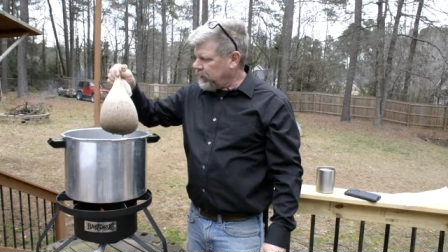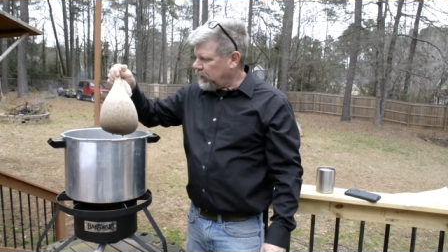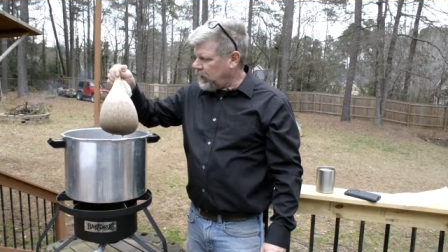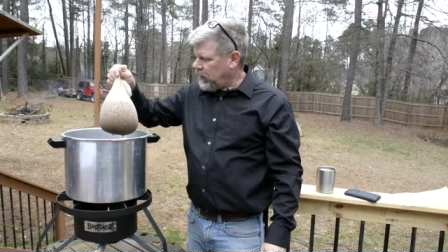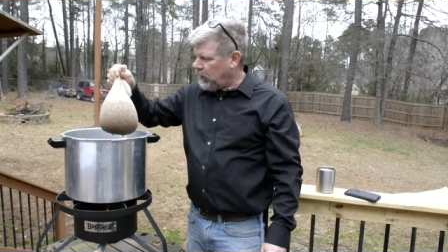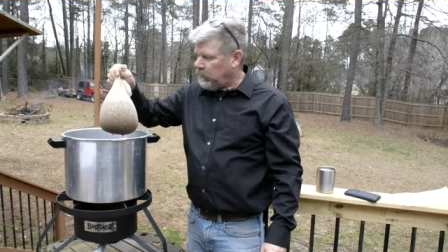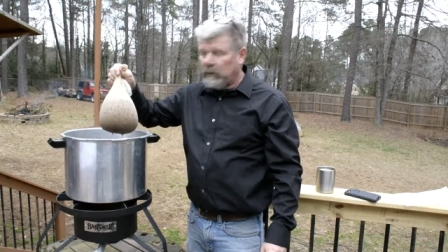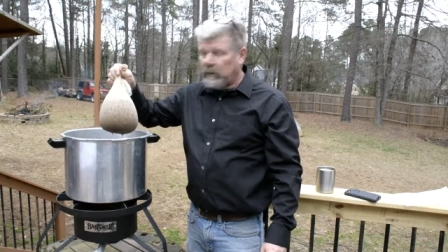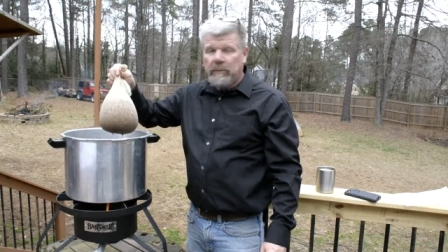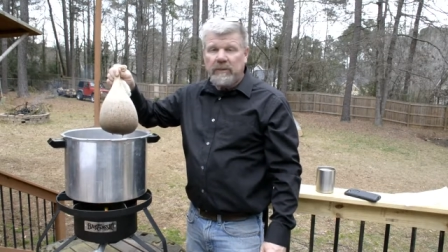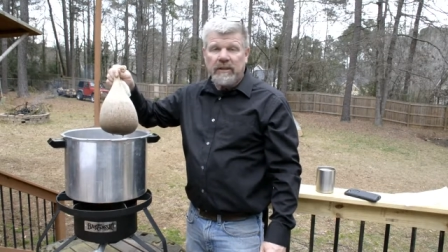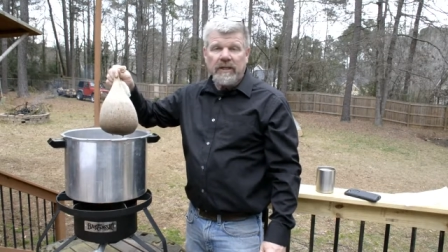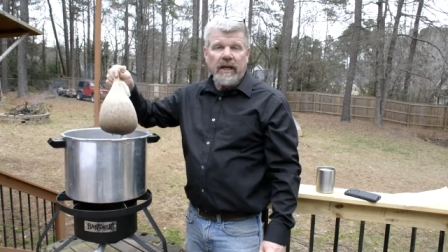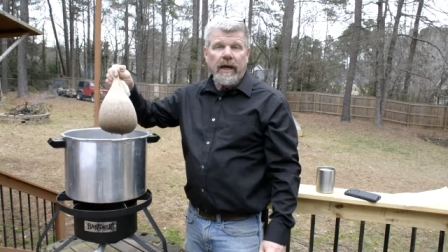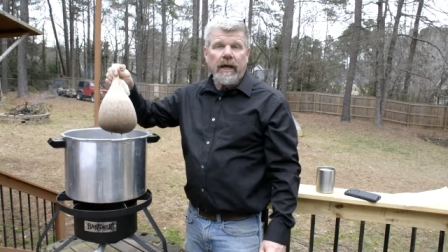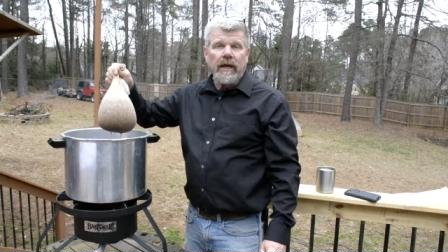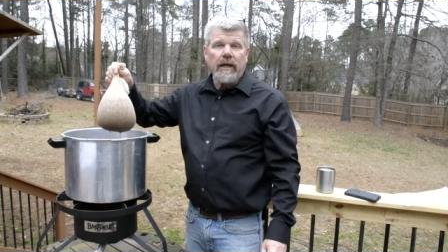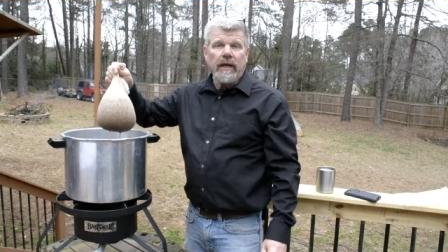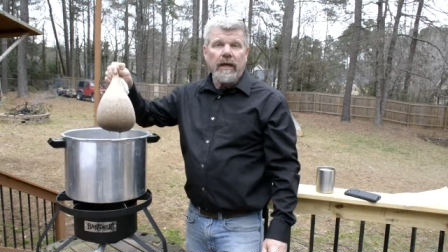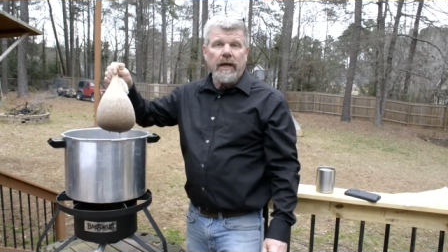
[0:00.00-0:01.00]
I'm going to be
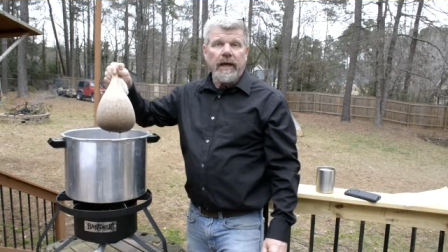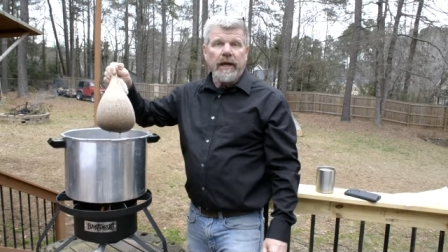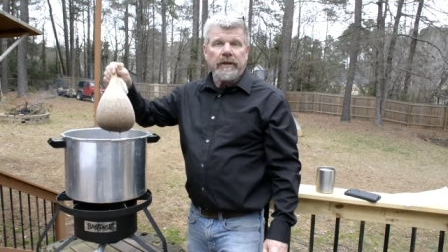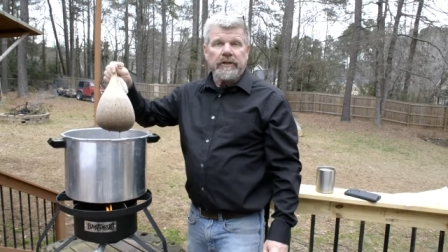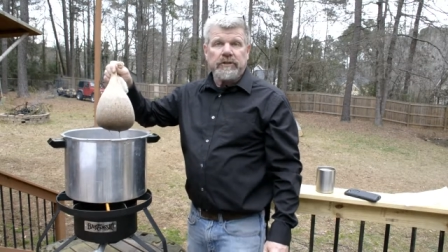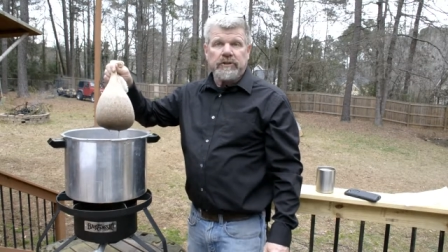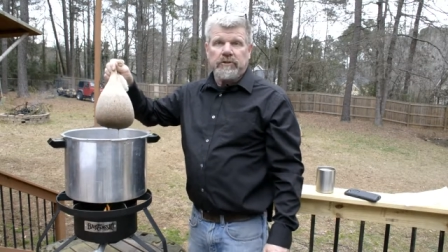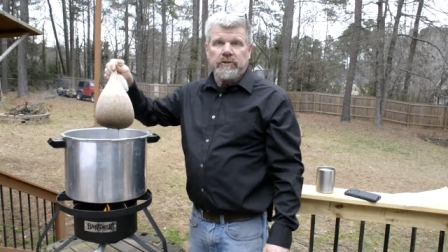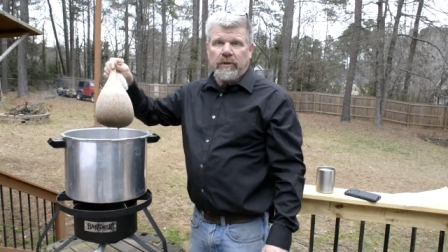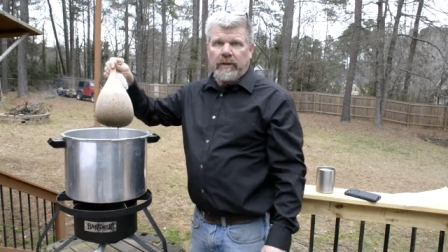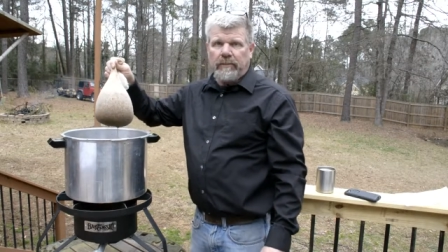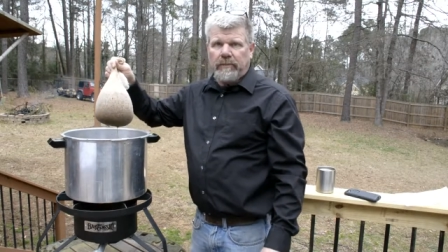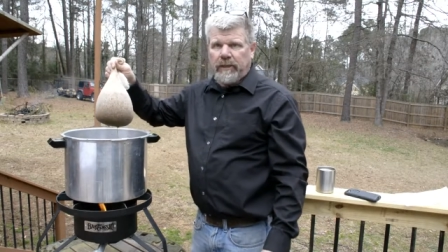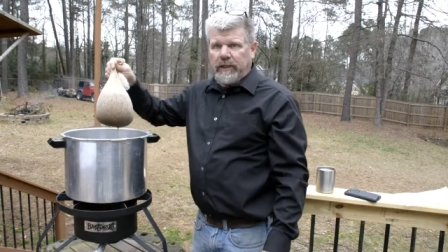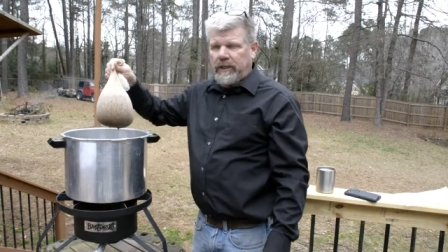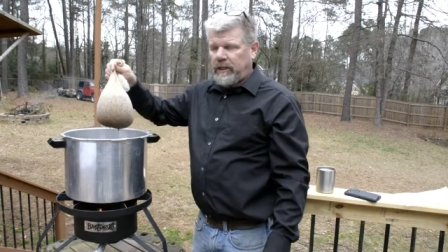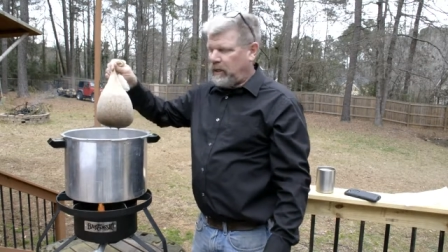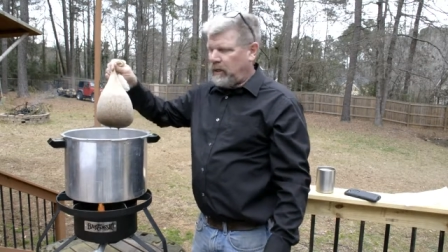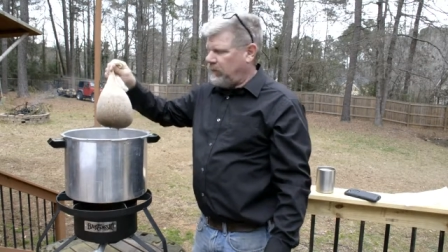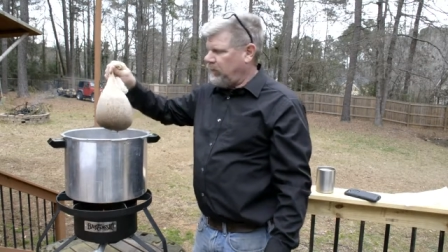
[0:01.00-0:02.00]
extremely
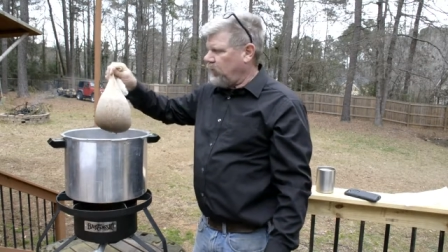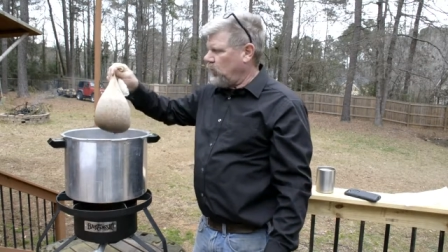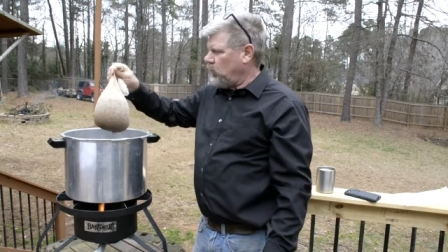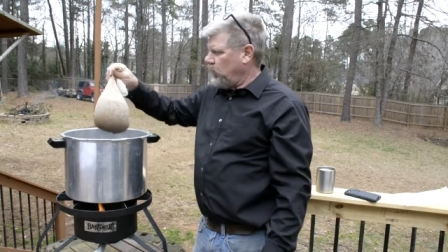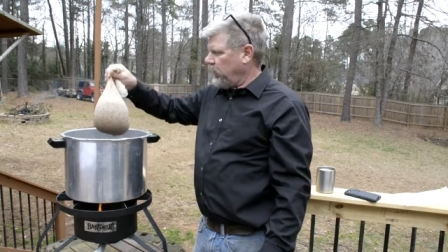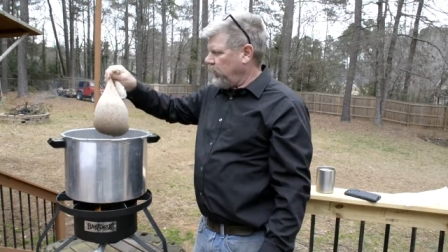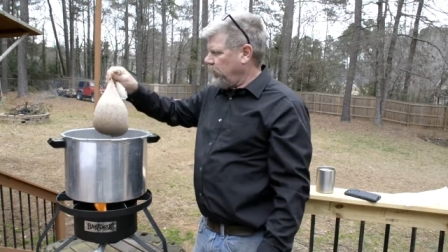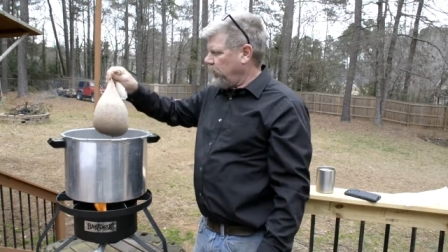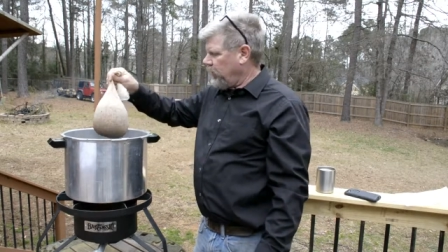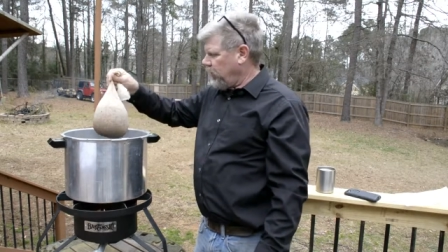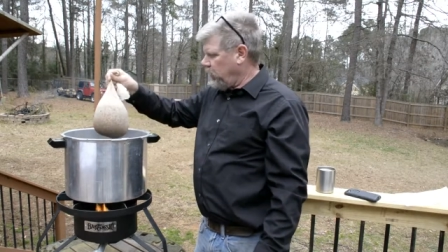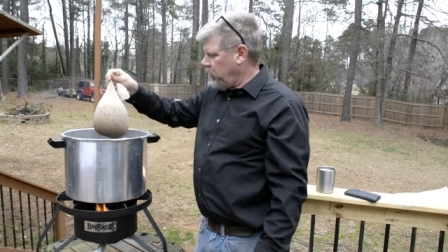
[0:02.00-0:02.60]
careful with